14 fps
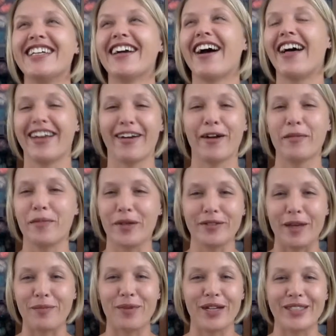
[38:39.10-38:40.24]
Like our
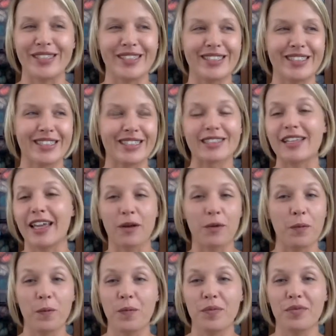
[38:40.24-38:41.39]
birthday presents just like
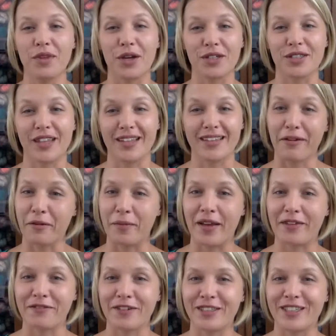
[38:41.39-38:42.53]
looked like they were made
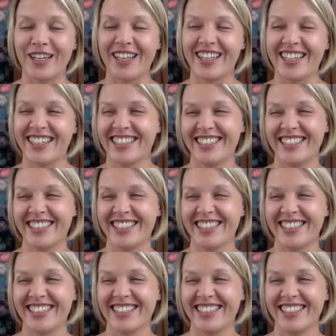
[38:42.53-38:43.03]
for each other,